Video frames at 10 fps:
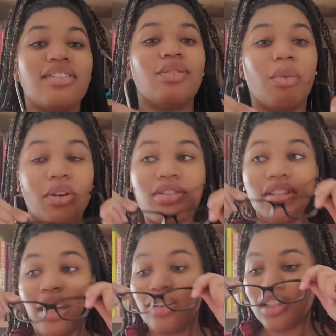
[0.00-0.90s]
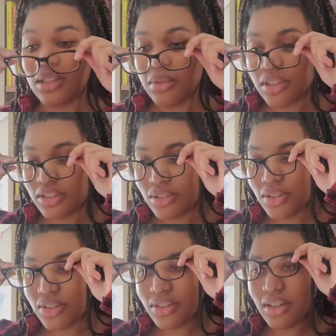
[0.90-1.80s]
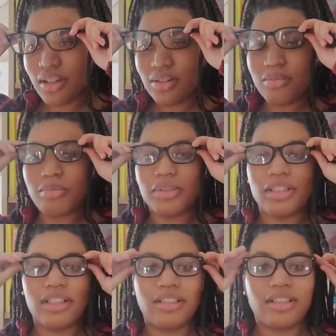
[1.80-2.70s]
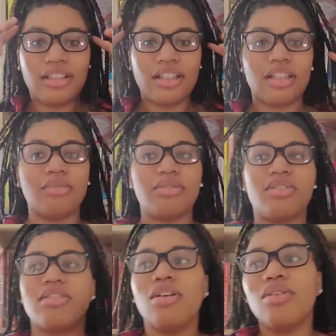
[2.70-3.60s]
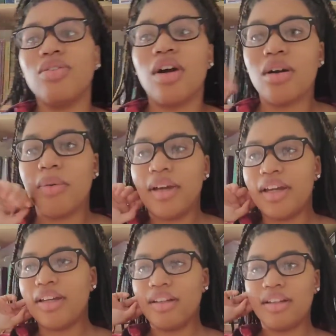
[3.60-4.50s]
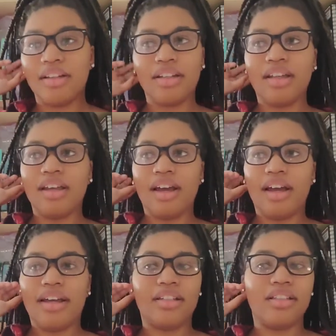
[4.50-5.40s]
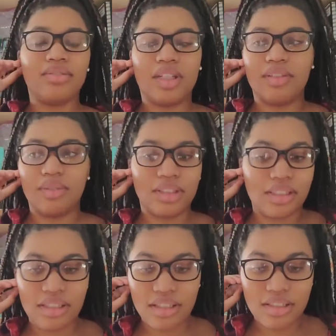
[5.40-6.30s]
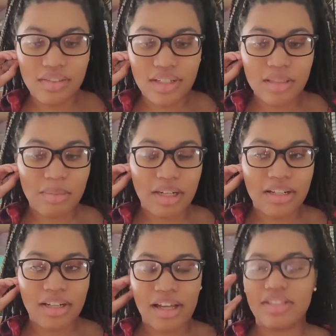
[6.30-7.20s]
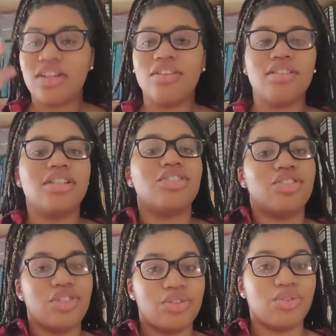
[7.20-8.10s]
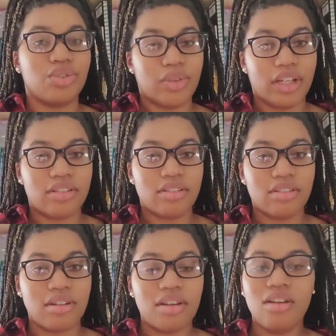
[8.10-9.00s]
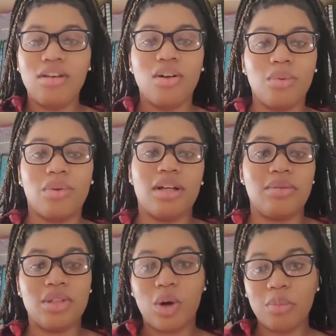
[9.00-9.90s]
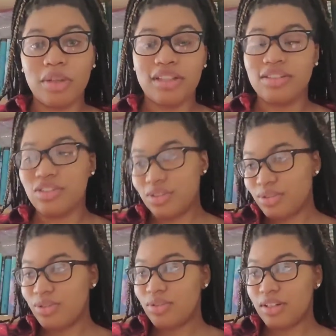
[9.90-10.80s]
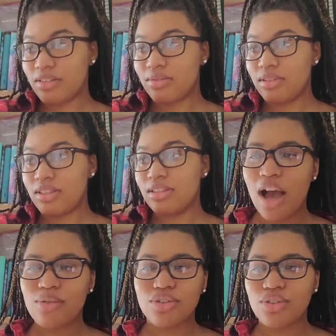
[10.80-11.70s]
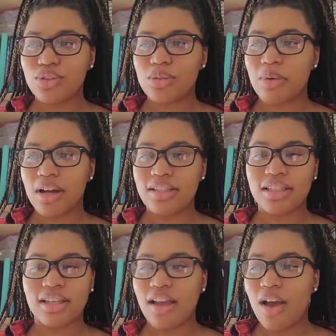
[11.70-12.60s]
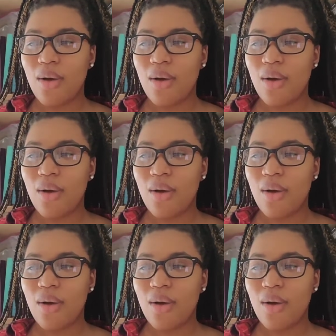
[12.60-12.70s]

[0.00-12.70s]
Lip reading: even worse now than it was 2 years ago, but he was so far away I couldn't like really see his face, but I stared in his general direction, or what I was hoping his general direction was. I was just so surprised that